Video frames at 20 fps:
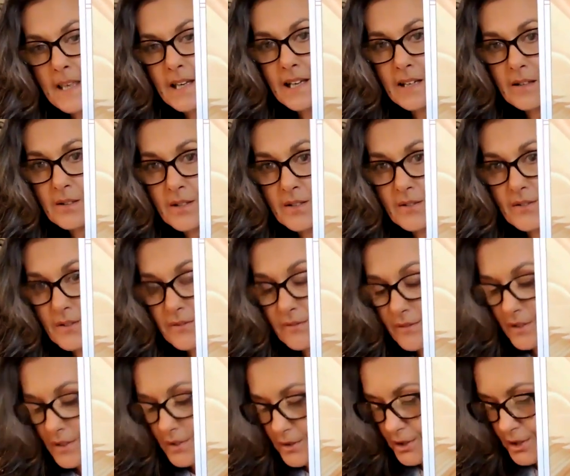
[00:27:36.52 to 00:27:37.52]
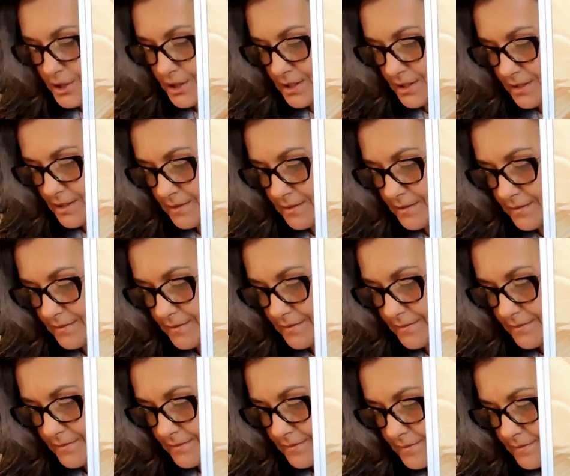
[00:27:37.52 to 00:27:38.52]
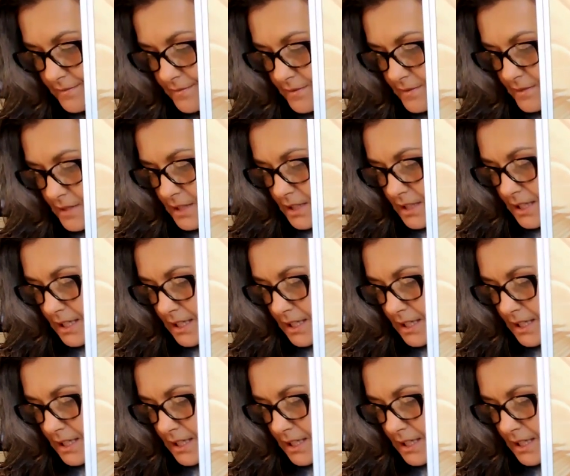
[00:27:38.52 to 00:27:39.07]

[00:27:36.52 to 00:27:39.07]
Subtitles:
Out of confusion, a